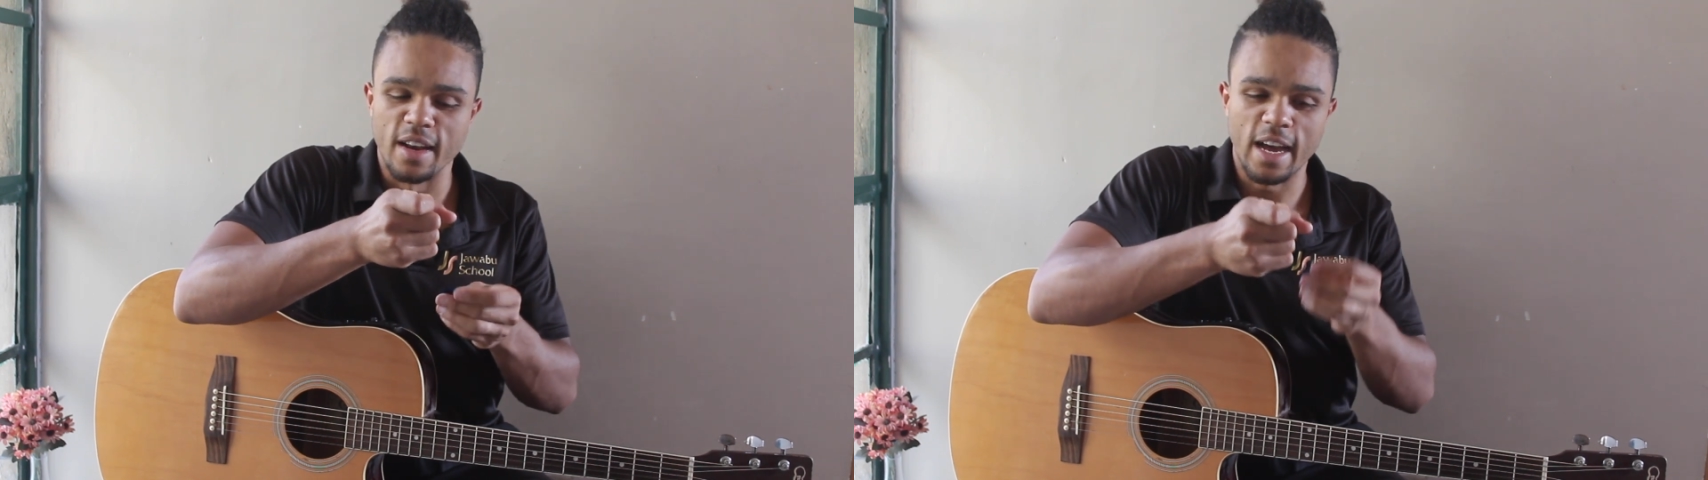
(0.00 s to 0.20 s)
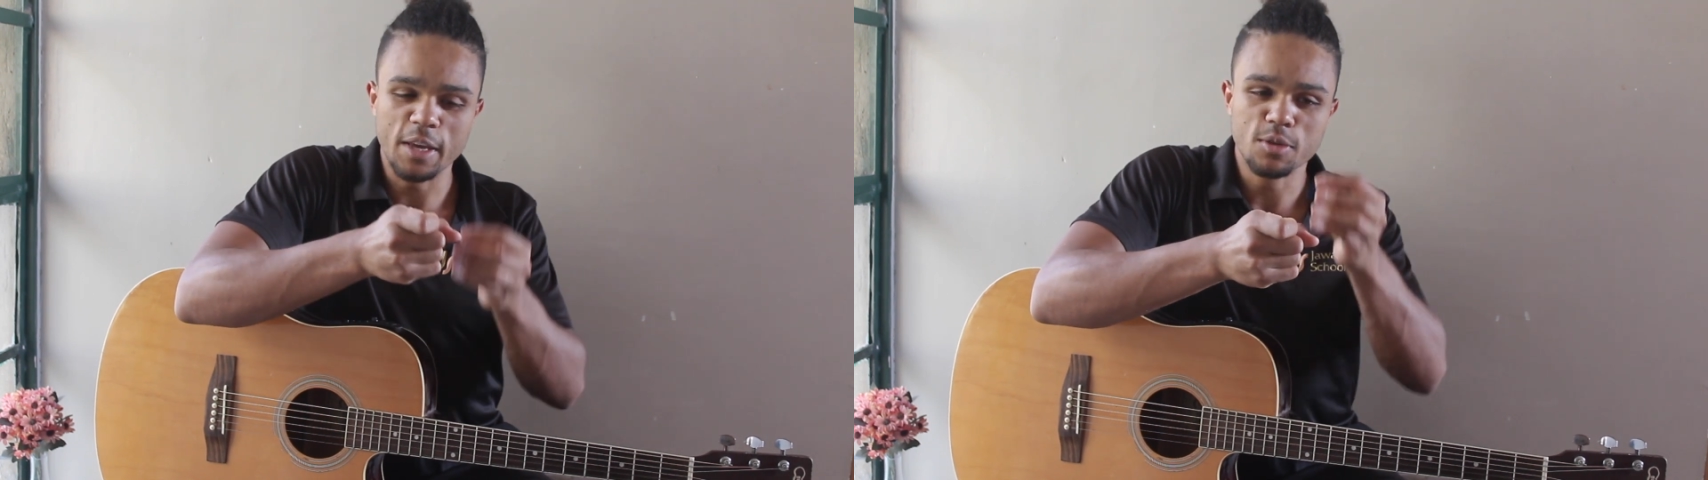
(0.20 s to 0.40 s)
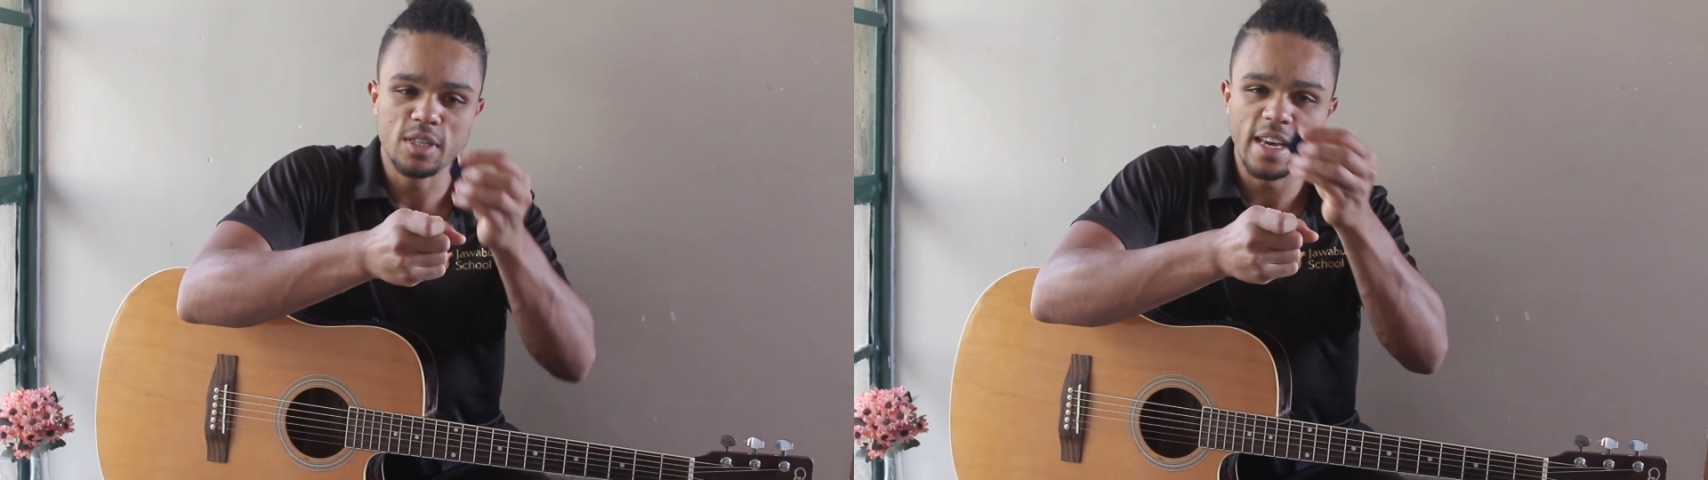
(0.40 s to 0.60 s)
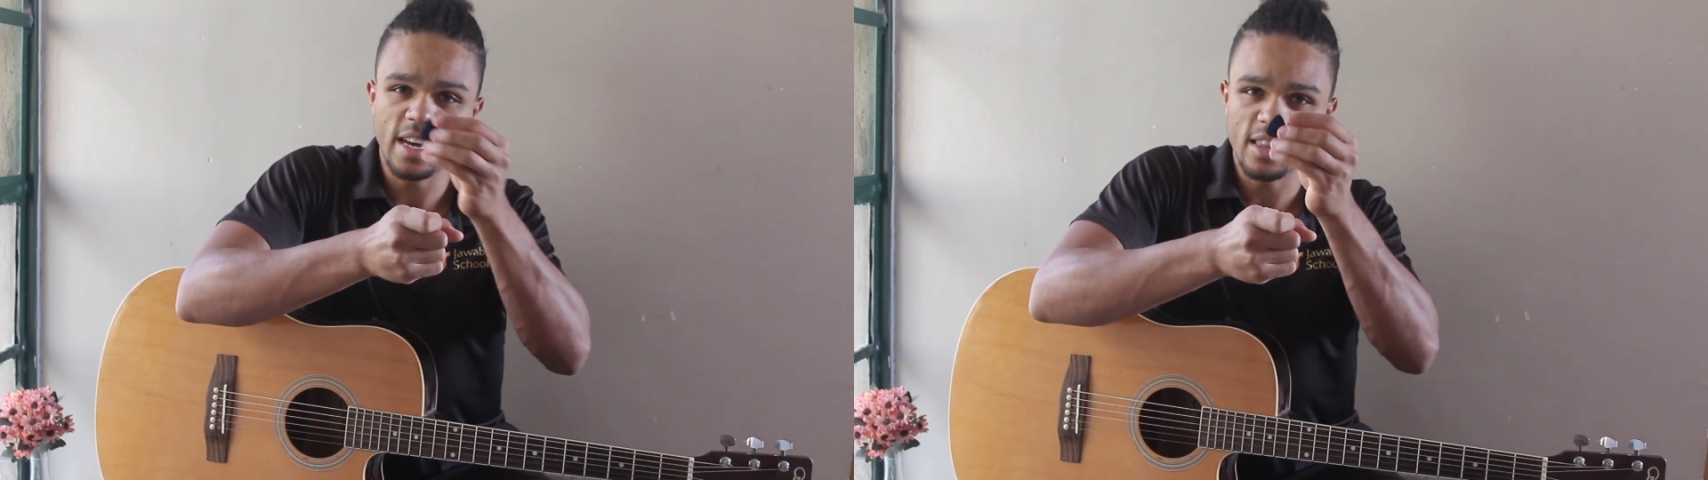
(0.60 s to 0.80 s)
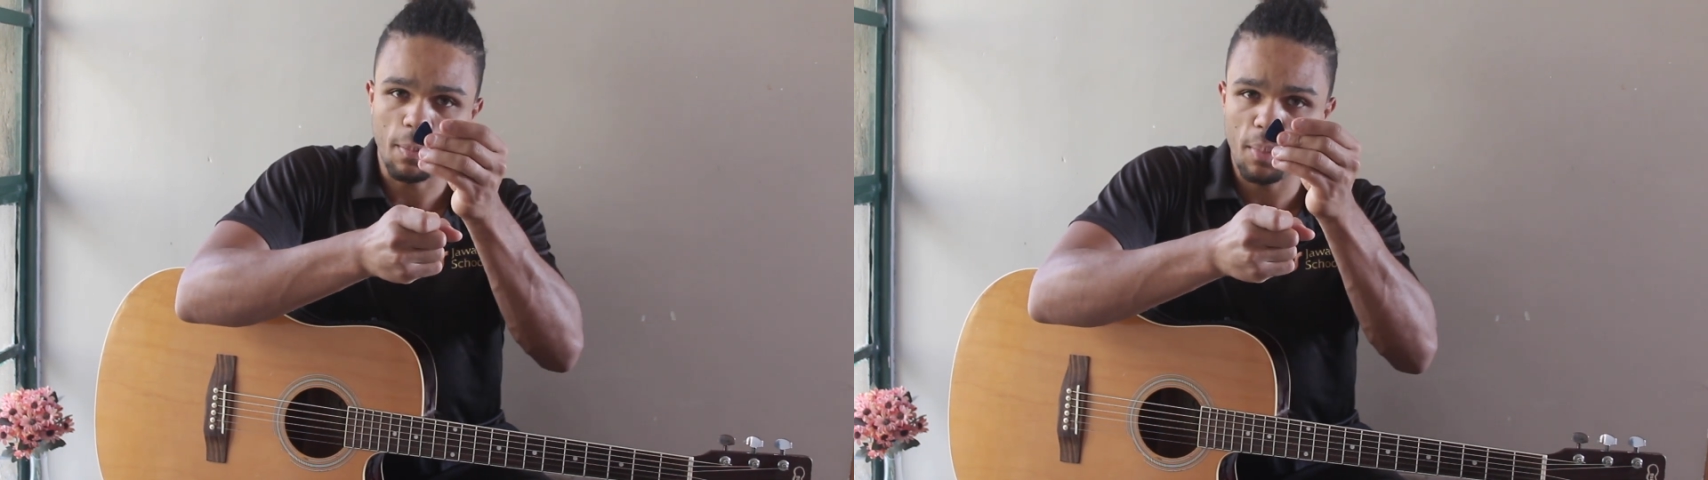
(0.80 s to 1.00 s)
Now you'll
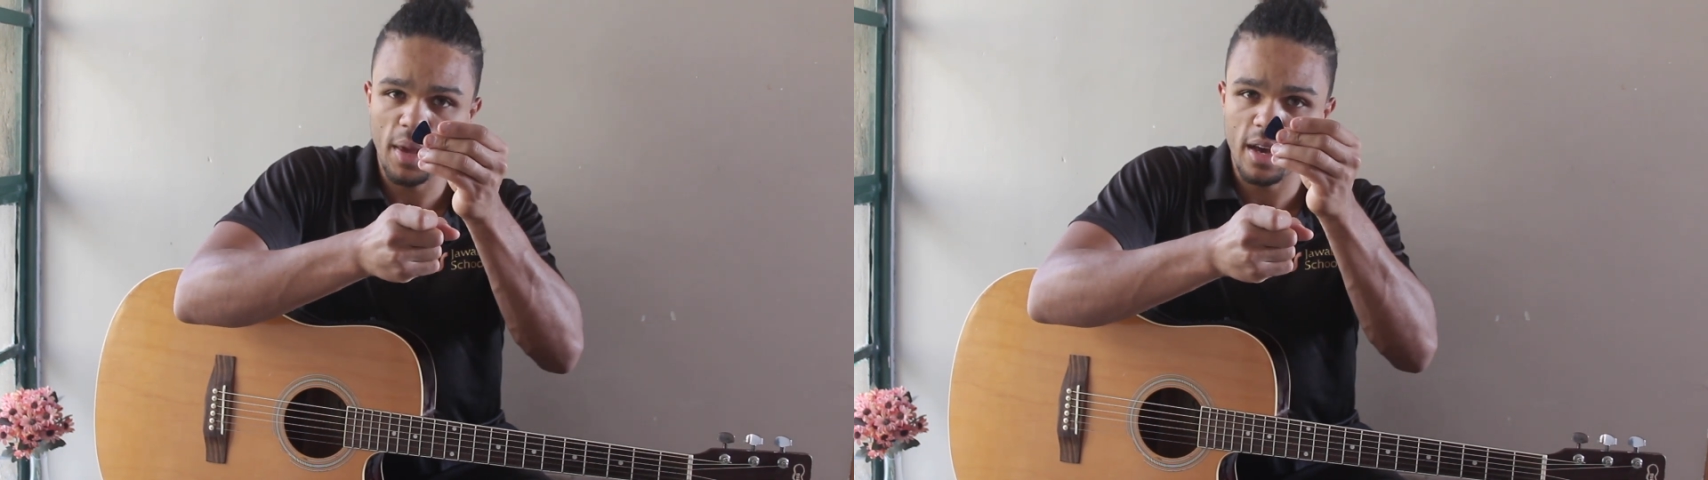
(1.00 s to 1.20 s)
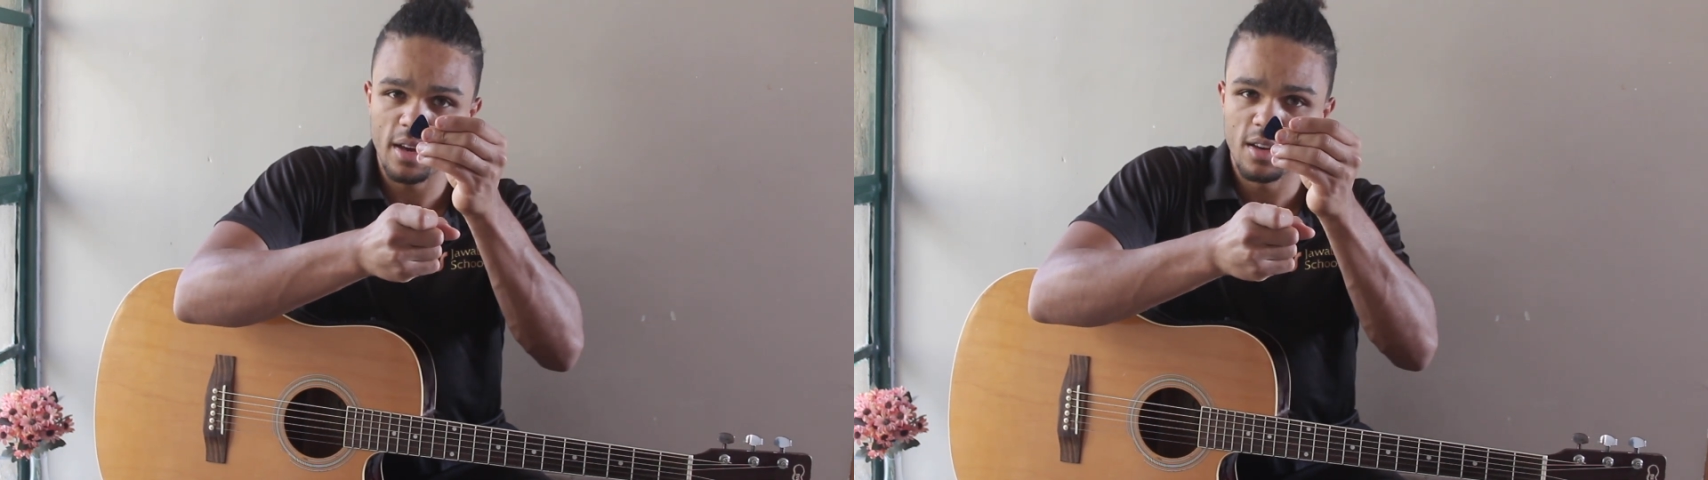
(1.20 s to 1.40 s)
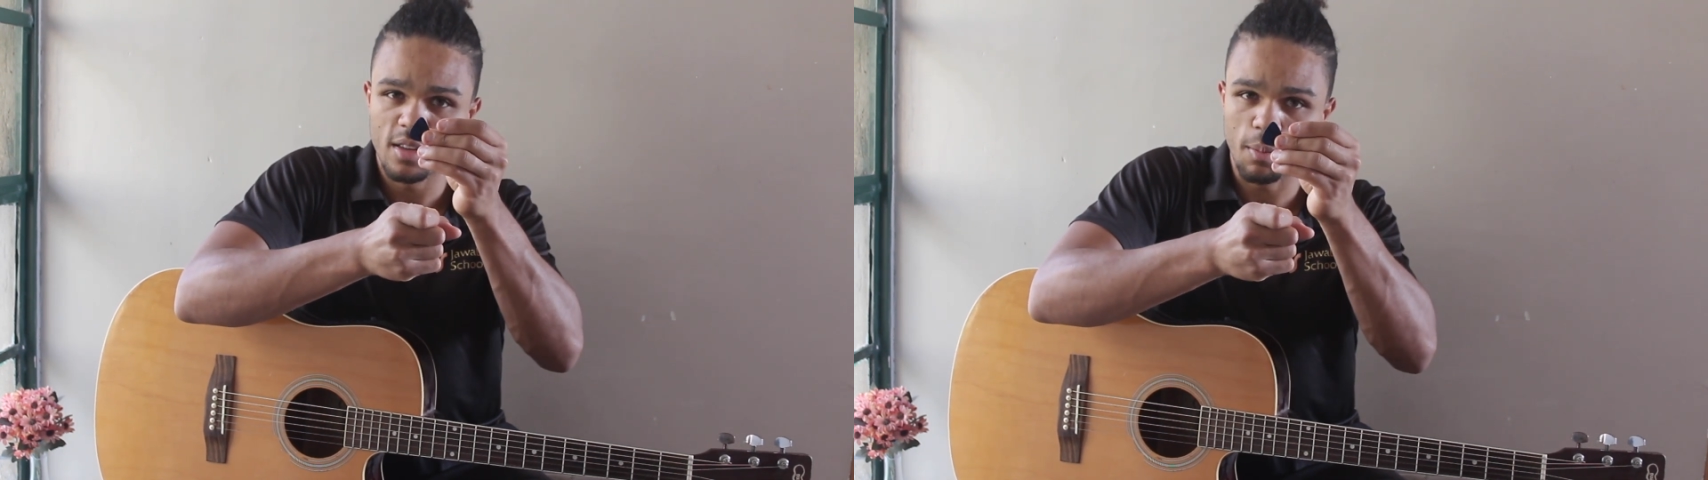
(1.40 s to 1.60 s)
take the pick,